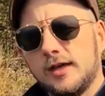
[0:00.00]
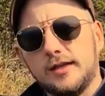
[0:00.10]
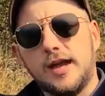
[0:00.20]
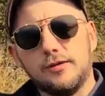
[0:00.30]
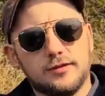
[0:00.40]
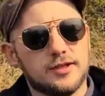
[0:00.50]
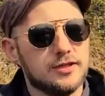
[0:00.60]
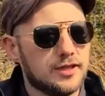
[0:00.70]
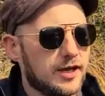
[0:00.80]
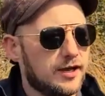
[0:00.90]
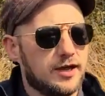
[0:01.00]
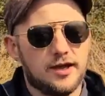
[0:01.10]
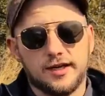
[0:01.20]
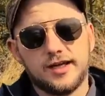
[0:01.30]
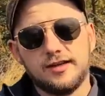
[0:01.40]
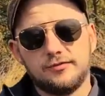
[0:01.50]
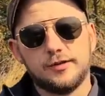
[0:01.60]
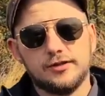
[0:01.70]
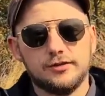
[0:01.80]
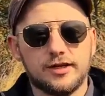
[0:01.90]
Now, again, if
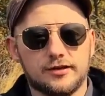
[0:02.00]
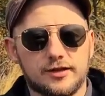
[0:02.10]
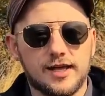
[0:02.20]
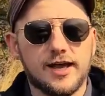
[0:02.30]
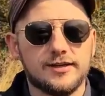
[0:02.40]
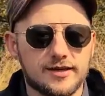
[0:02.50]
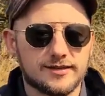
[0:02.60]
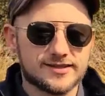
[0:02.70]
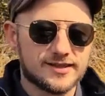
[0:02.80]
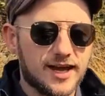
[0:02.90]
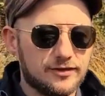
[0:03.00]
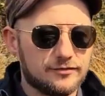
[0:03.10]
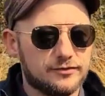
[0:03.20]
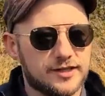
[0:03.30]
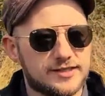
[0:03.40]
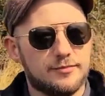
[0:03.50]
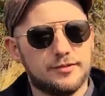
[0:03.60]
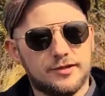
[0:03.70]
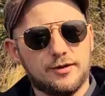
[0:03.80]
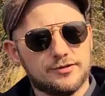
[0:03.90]
we look at the LiDAR scan, for
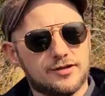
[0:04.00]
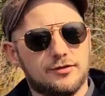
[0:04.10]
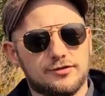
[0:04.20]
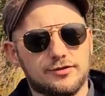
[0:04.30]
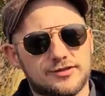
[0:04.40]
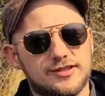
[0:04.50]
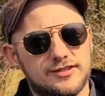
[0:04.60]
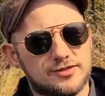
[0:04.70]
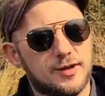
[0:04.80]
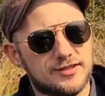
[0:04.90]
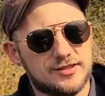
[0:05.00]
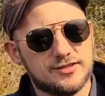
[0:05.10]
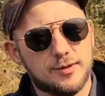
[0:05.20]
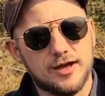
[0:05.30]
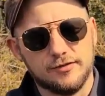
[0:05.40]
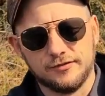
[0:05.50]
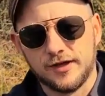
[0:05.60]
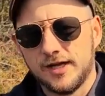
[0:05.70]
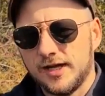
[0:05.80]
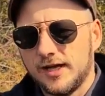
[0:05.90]
example, that was conducted in 2012,
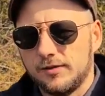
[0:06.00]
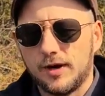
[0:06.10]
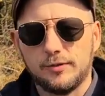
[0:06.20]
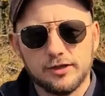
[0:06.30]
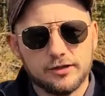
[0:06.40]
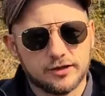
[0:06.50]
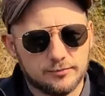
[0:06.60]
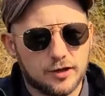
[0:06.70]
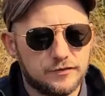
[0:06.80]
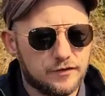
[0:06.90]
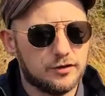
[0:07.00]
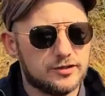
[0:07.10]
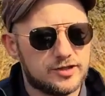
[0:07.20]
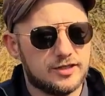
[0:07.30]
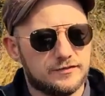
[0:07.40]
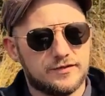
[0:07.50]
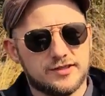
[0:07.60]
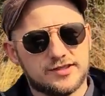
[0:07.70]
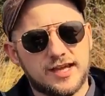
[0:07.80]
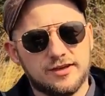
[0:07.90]
when we look at the morphology of
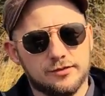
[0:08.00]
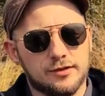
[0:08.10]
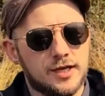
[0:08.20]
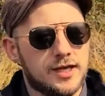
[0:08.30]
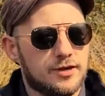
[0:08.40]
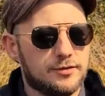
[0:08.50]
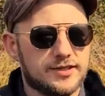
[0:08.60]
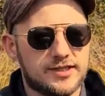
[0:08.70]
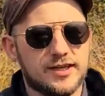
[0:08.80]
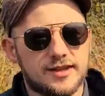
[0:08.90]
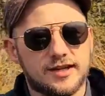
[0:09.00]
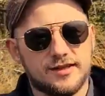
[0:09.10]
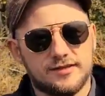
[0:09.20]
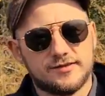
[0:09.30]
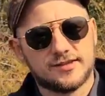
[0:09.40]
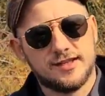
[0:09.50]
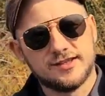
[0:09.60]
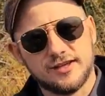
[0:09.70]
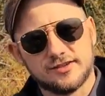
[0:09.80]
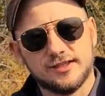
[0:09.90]
this hill, we see that it is
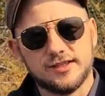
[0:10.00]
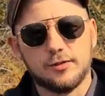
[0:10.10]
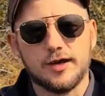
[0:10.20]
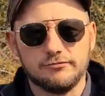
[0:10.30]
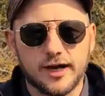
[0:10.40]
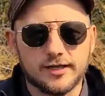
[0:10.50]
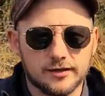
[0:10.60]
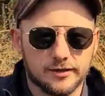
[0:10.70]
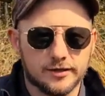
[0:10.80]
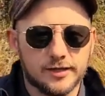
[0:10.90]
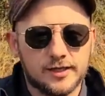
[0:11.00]
actually quite regular,